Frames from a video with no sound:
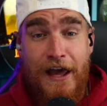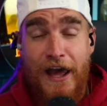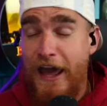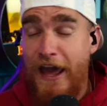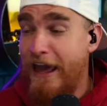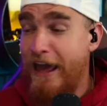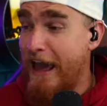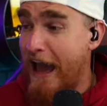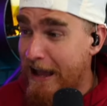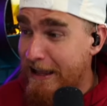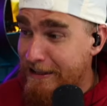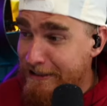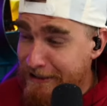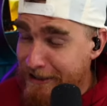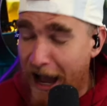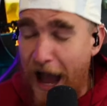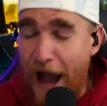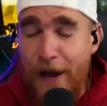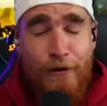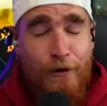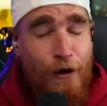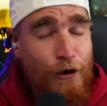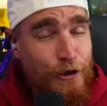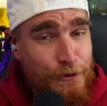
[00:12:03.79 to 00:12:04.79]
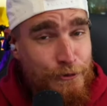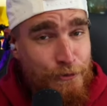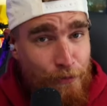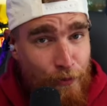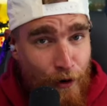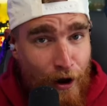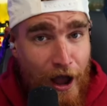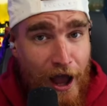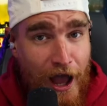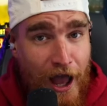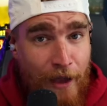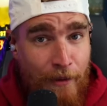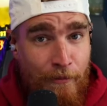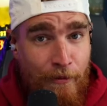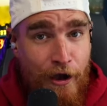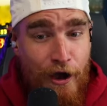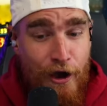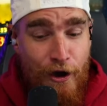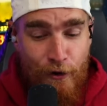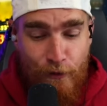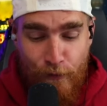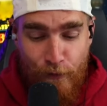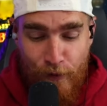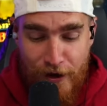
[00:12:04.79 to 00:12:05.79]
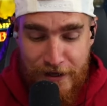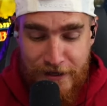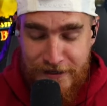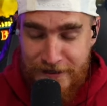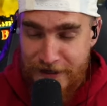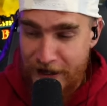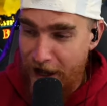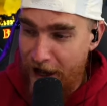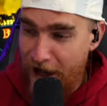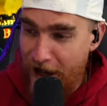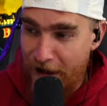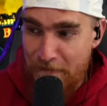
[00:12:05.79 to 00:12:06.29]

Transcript: He had time. Coach Prime was